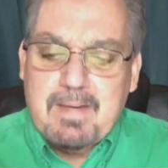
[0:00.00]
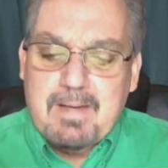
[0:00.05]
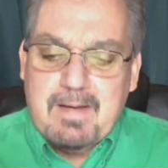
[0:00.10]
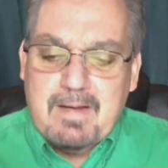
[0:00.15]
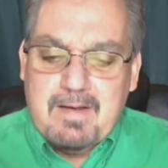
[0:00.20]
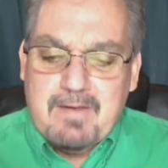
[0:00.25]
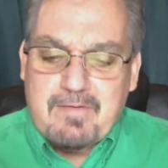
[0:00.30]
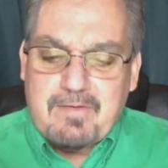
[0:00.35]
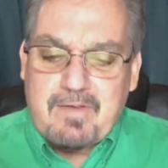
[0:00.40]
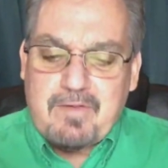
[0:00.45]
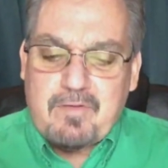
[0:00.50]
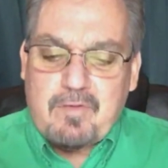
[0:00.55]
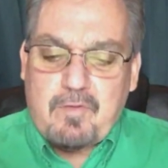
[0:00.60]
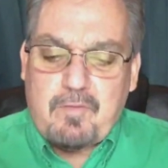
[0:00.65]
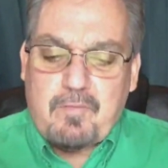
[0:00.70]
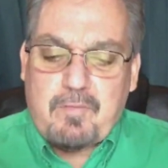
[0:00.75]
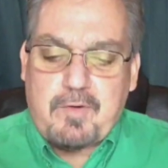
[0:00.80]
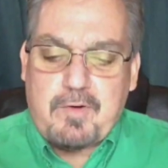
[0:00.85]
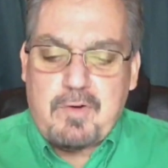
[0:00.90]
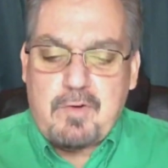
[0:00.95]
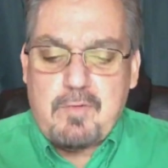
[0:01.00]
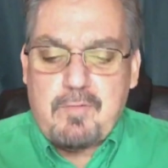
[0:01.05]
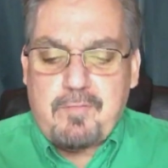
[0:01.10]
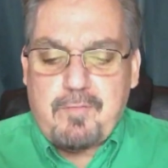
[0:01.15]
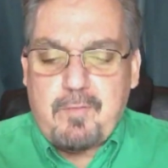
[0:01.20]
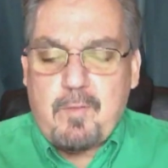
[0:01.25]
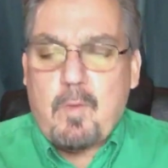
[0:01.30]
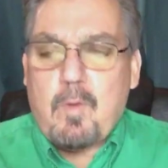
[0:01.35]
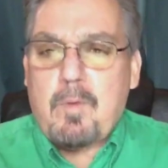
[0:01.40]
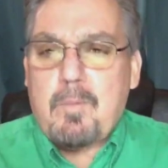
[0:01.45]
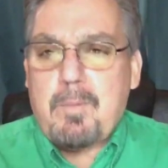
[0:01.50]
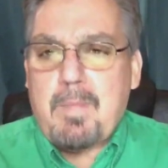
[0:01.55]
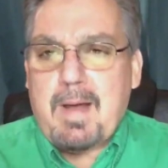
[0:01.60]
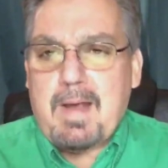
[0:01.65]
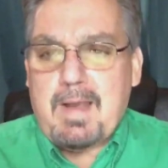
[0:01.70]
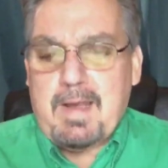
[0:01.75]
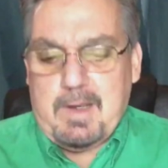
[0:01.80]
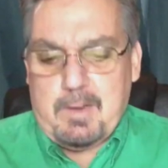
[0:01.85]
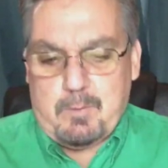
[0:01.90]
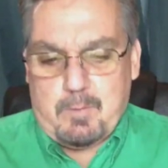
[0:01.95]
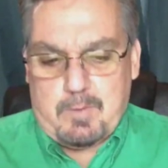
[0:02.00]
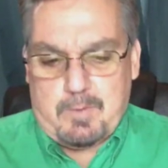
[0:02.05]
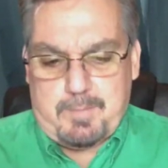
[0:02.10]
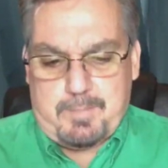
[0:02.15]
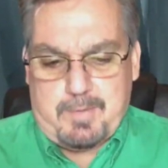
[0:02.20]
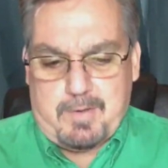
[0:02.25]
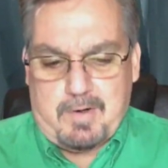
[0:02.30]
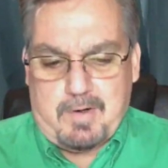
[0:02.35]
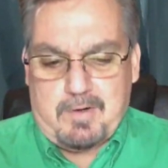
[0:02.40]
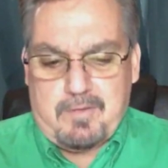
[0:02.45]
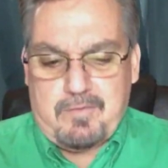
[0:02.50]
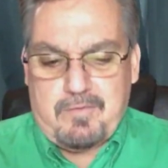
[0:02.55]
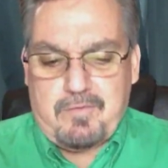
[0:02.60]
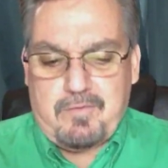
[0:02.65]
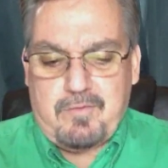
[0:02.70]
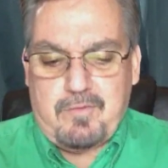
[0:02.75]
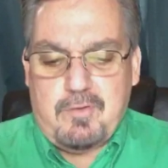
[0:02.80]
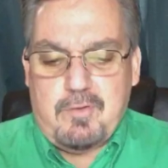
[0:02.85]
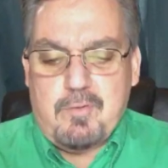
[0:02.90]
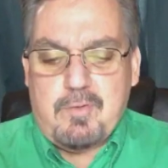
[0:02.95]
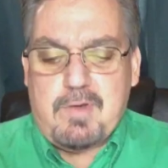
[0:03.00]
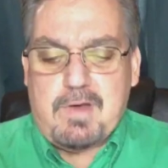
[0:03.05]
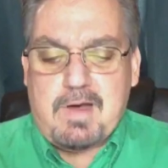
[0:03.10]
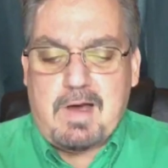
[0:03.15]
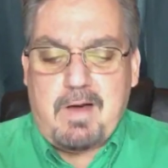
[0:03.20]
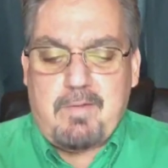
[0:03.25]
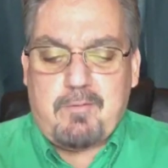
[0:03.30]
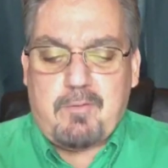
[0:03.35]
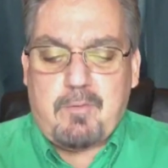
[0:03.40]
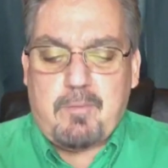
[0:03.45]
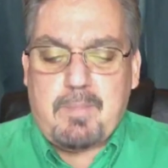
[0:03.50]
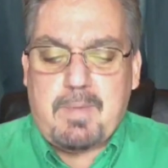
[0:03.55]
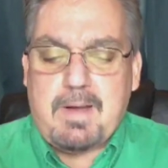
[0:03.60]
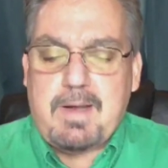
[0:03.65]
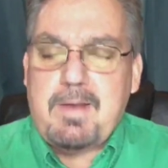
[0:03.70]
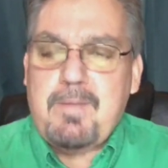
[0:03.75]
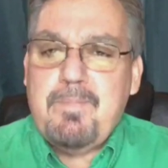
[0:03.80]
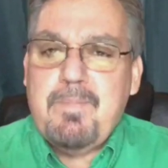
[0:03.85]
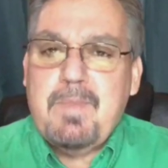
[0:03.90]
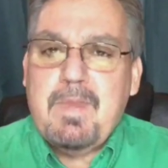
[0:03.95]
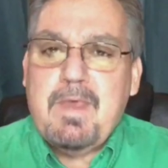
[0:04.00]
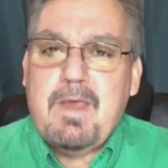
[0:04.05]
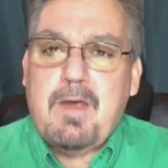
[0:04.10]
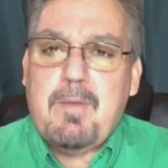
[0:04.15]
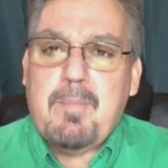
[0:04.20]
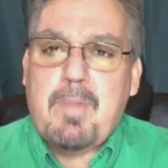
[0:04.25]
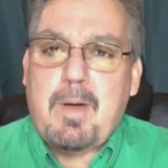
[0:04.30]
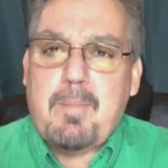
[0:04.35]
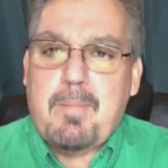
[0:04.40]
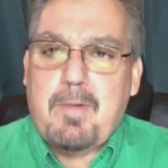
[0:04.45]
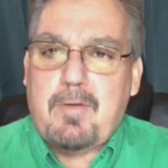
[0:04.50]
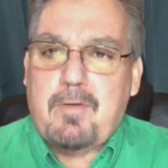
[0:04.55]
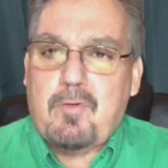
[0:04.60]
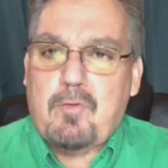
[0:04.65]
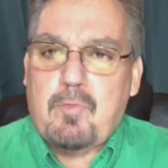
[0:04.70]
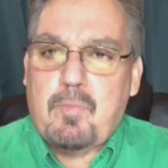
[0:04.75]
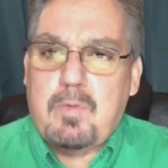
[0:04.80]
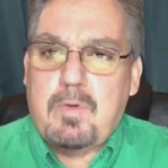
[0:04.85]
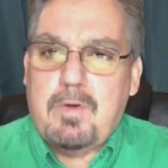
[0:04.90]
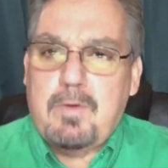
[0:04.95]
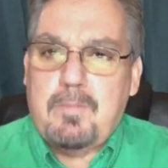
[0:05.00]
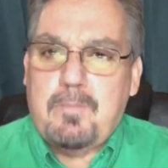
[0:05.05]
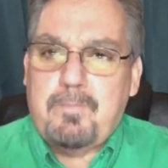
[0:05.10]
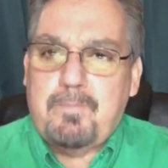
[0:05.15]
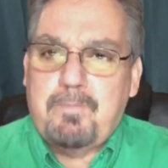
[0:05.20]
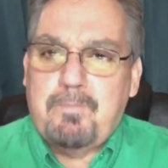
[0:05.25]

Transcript: says, "For you formed my inward parts, you covered me in my mother's womb."